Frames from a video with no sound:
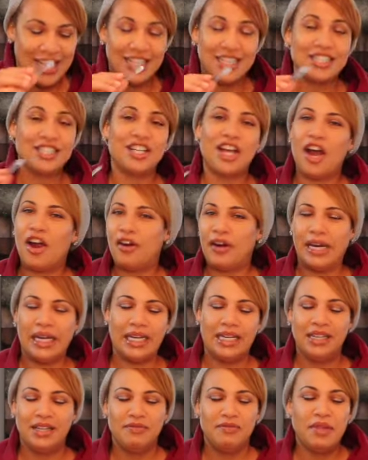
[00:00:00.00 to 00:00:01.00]
Sorry.
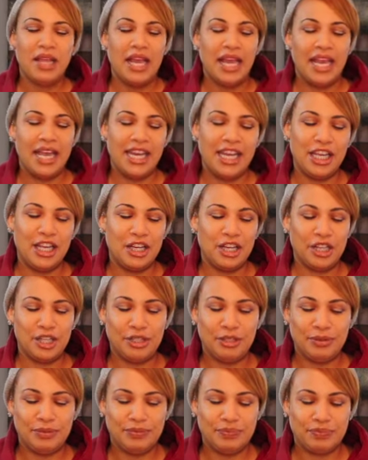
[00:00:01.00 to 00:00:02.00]

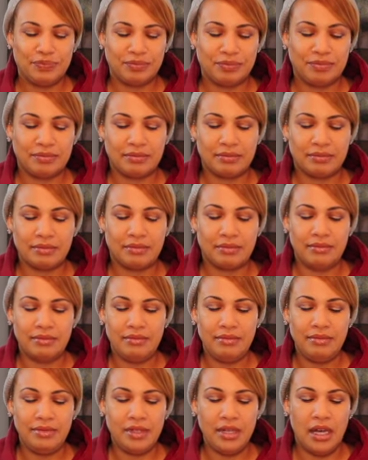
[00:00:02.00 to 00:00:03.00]
Anywho,
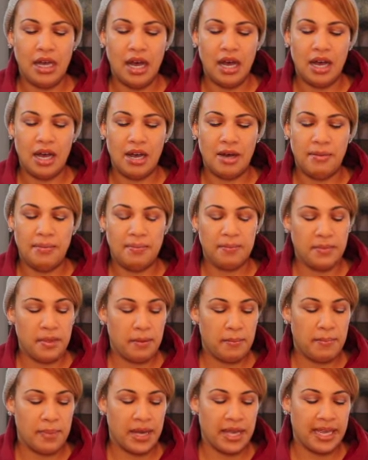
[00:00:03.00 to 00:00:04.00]

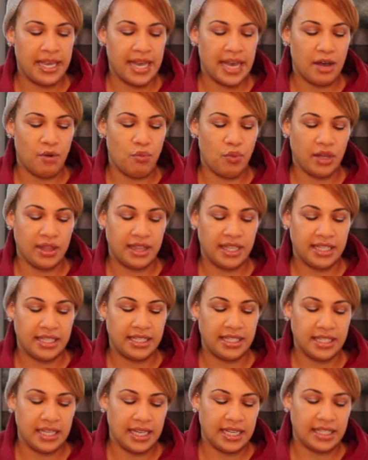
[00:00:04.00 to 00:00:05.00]
but yeah, what
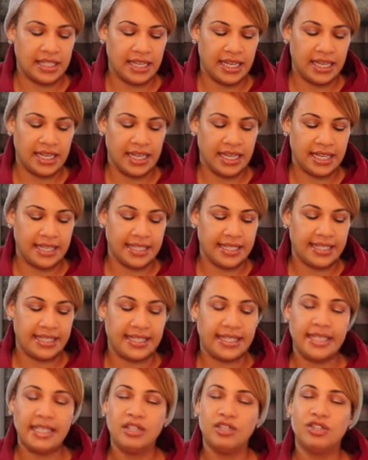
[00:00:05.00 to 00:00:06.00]
this does, it
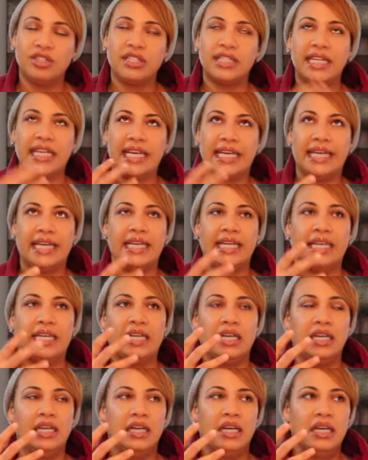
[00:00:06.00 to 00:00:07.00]
seals in
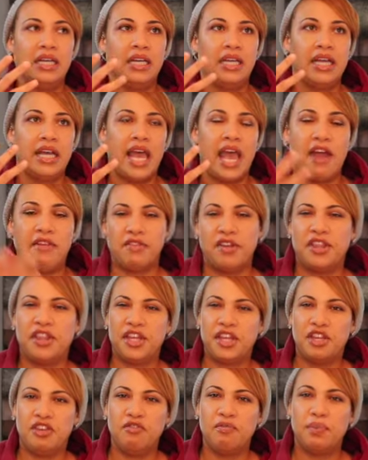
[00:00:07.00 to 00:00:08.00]

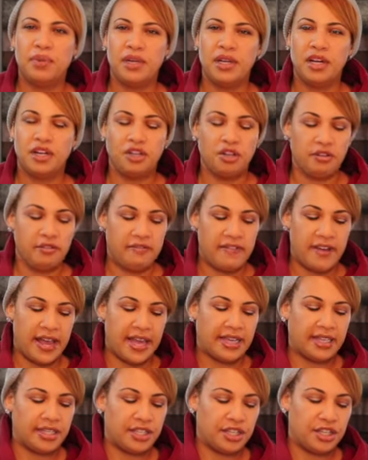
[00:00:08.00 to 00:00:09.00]
everything you've put on your
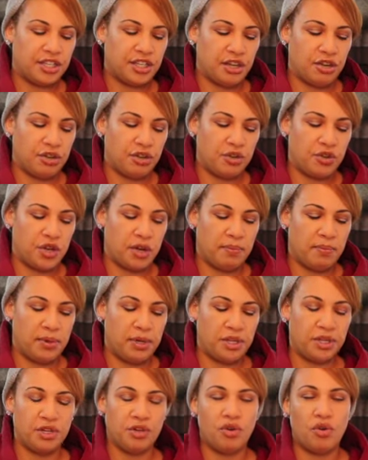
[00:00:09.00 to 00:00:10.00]
face. So you can
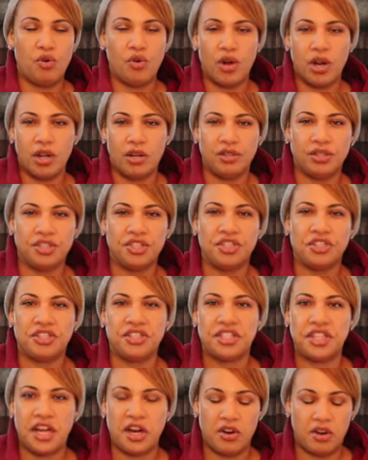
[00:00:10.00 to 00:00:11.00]
put your oils, your
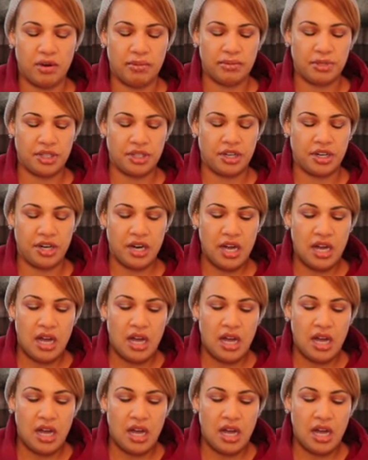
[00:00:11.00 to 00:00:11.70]
serums, your